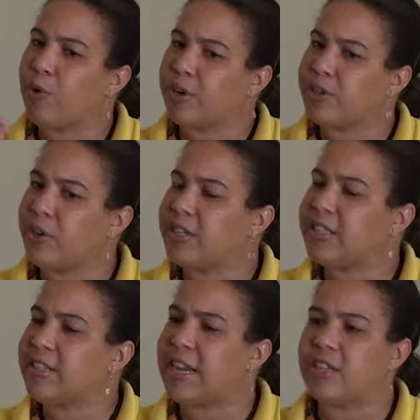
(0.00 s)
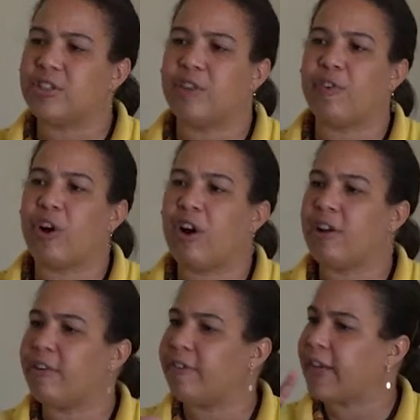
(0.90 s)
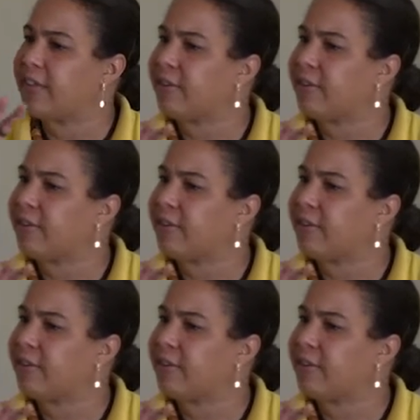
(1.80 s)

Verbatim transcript: worked out the science of all of that